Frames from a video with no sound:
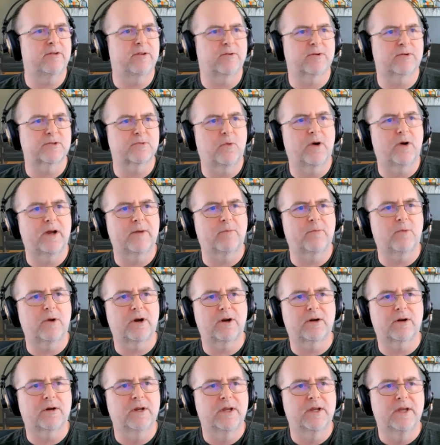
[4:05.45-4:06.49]
There was one
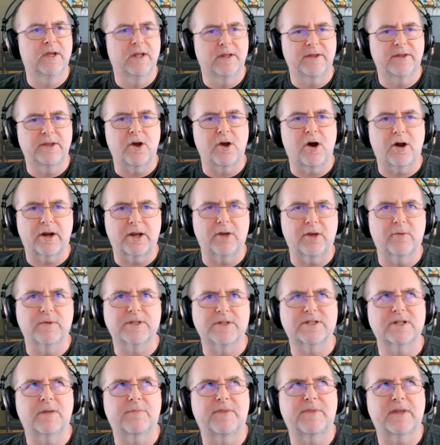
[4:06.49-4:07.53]
where the audio
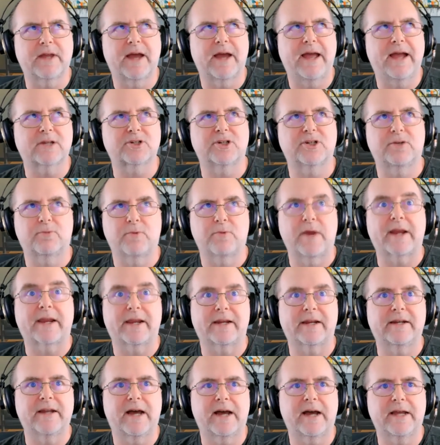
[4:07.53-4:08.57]
was something I actually
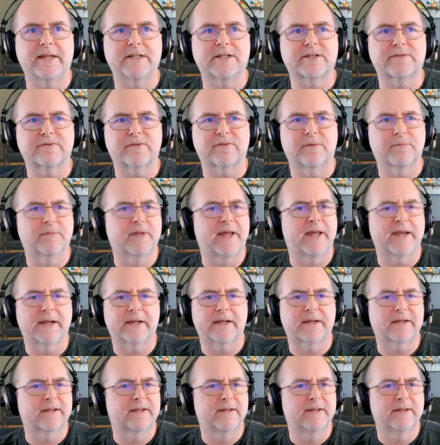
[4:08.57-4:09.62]
recognized from
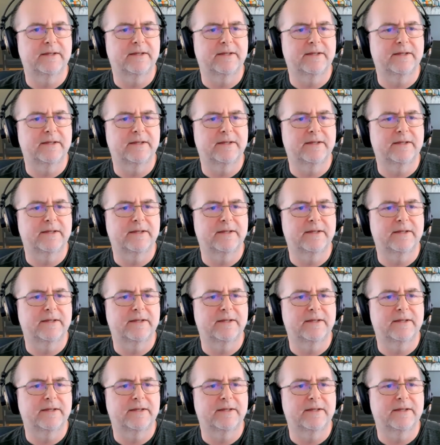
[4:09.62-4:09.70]
like